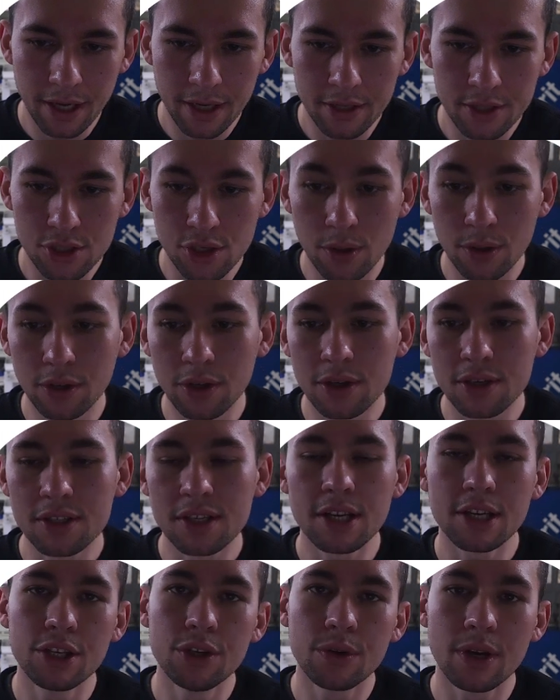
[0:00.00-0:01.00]
So it looks
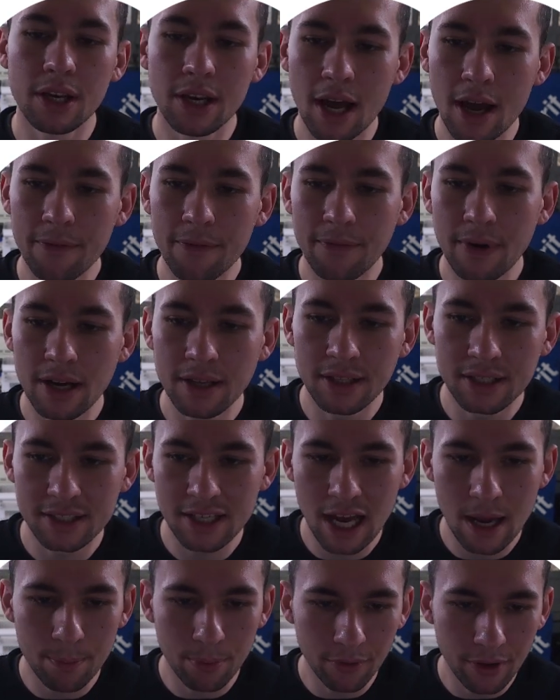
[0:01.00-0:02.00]
like you cannot find this
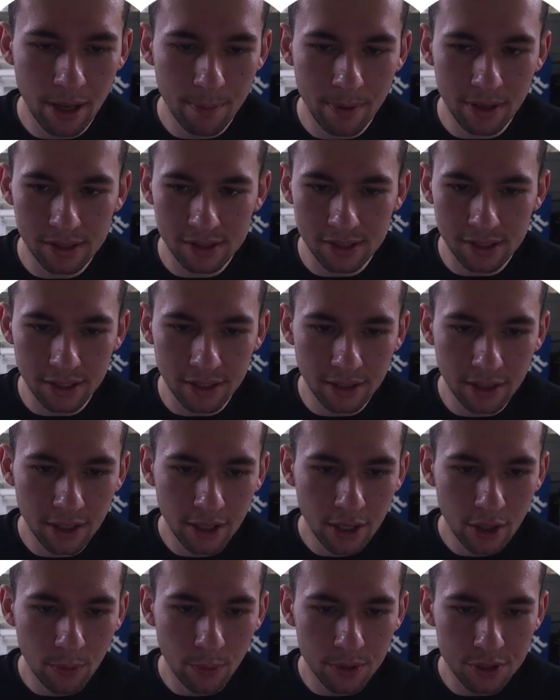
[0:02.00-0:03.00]
tap on MSC,
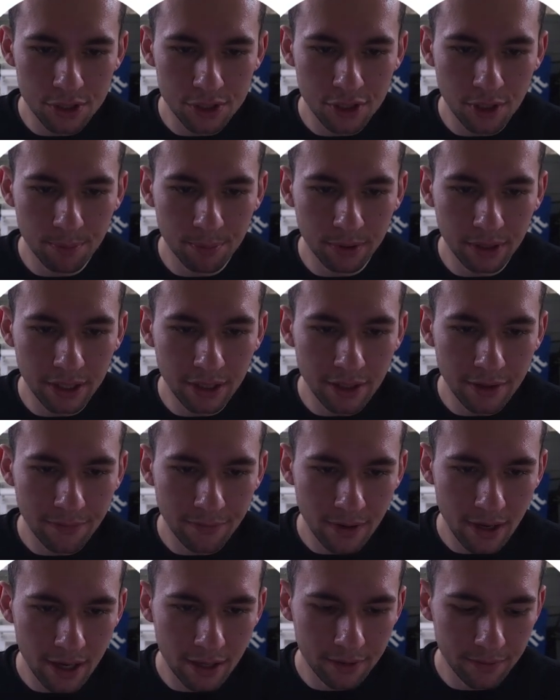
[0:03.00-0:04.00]
which is completely
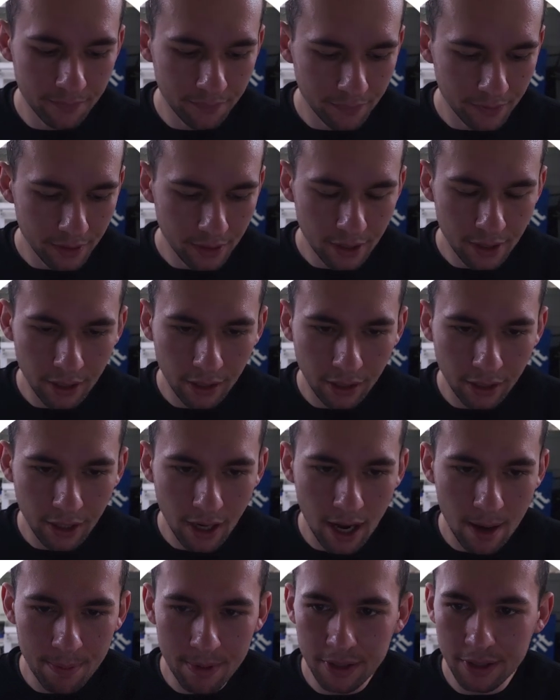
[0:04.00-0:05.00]
fine.
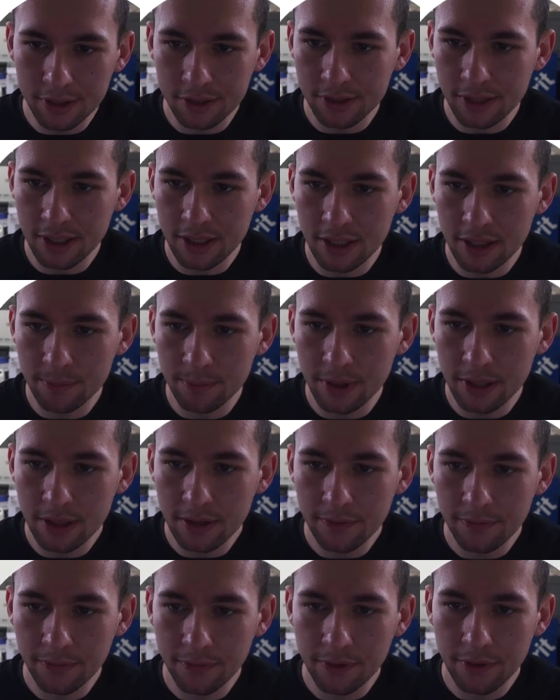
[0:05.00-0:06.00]
Copy this
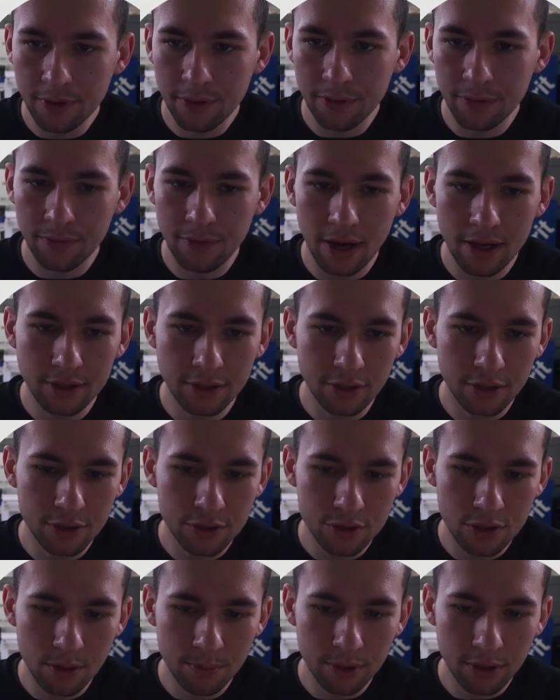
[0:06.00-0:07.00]
EDP, find the
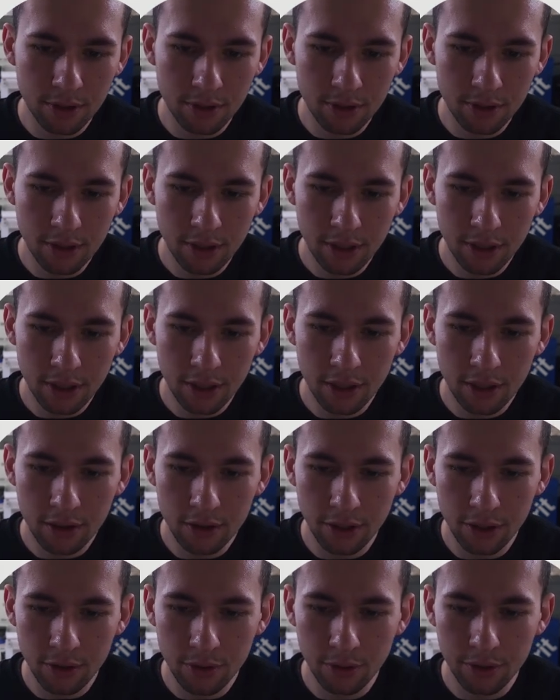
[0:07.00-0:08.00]
distributor,
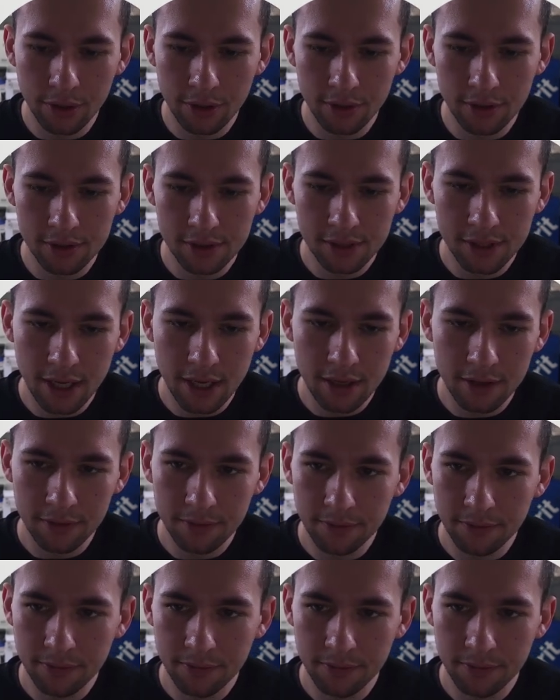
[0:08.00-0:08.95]
click on your state,